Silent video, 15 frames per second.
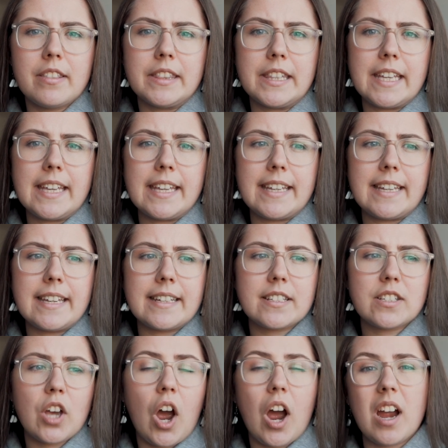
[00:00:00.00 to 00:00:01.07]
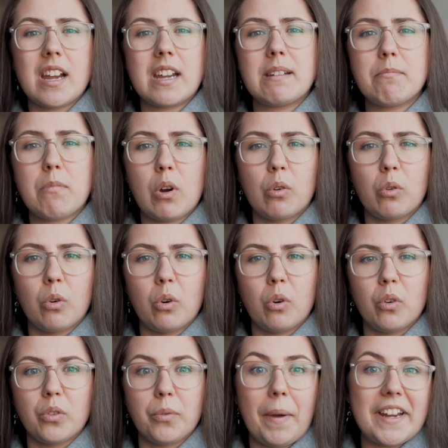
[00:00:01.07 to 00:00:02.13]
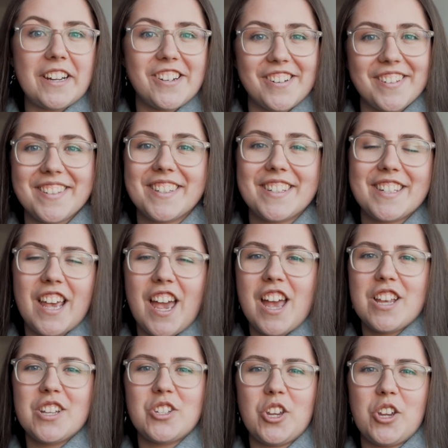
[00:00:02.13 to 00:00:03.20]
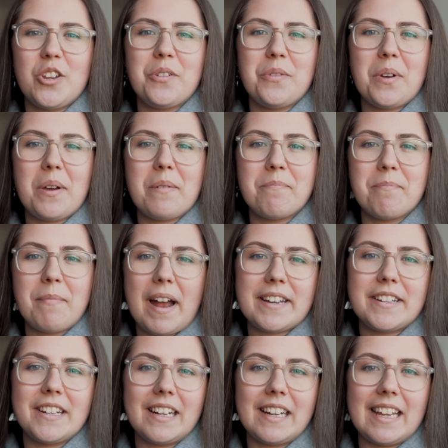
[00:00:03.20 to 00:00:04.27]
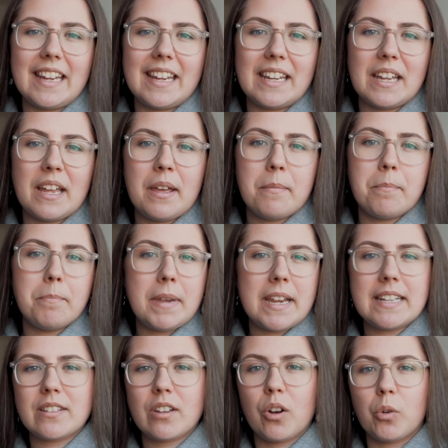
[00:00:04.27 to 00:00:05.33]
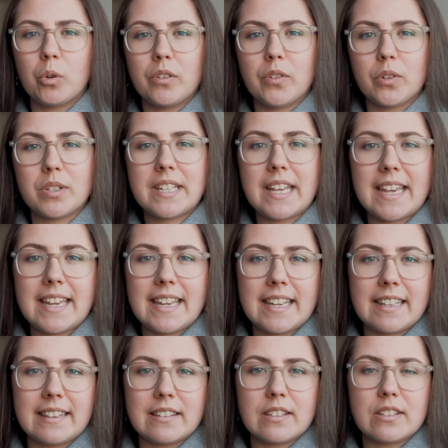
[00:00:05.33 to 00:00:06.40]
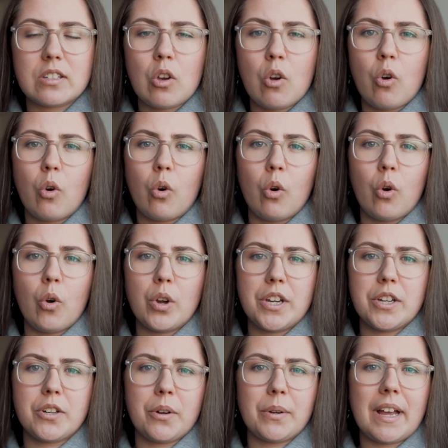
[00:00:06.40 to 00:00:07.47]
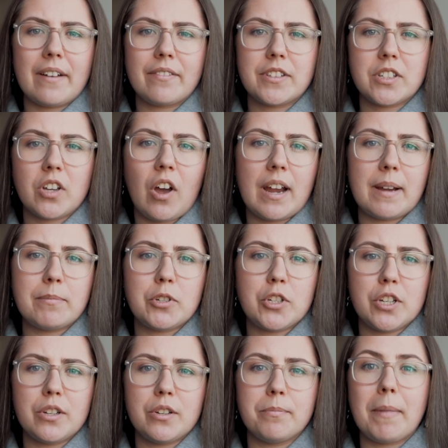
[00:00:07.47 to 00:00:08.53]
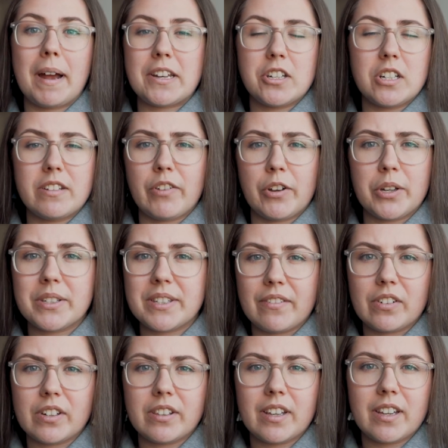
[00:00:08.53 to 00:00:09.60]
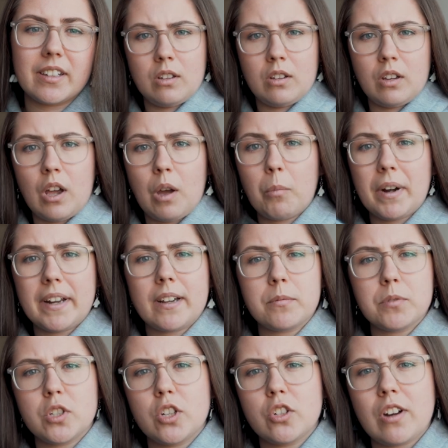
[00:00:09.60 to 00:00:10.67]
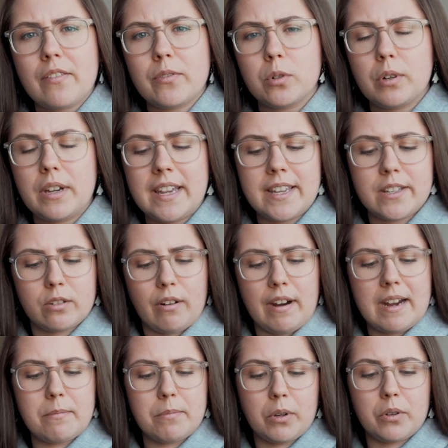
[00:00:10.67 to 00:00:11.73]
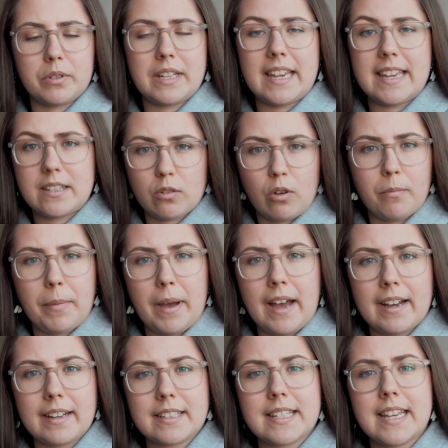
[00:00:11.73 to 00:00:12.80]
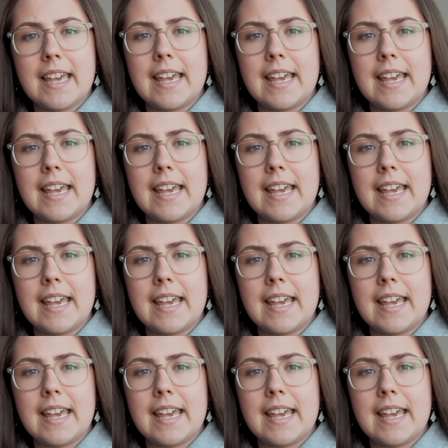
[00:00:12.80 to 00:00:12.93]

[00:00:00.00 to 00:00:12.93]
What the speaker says: the time or the patience to manually meter all of your scenes, or you don't have the time to manually focus everything. And when it comes to travel, it is great because it is compact,